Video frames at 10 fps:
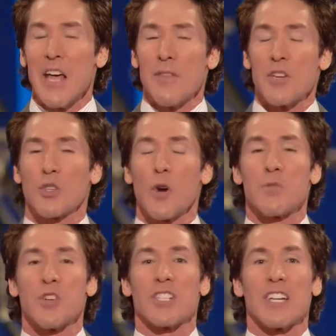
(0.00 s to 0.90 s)
The
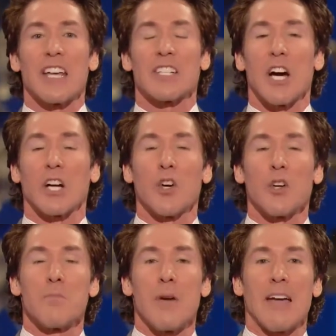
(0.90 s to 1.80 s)
scripture says a
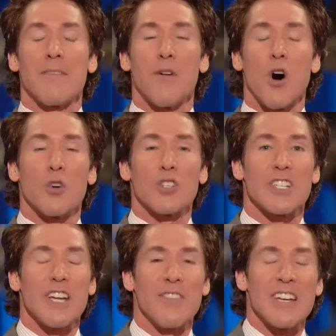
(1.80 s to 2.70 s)
good man
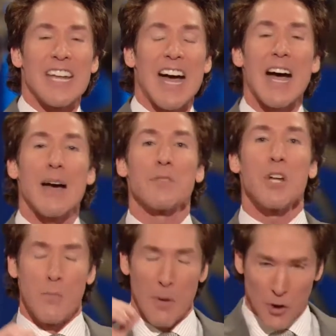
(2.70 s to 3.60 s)
falls seven times,
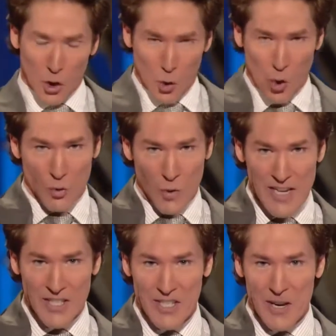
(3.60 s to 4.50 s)
but the Lord
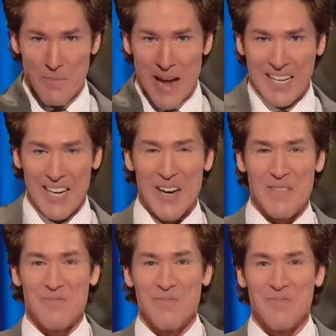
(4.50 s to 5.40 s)
raises him back
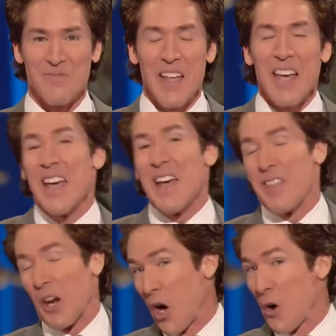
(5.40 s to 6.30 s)
up.
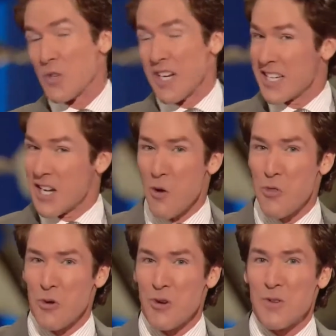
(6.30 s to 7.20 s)
The loan didn't go
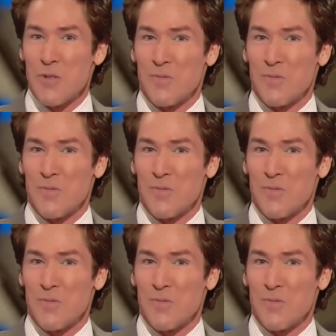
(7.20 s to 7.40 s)
through.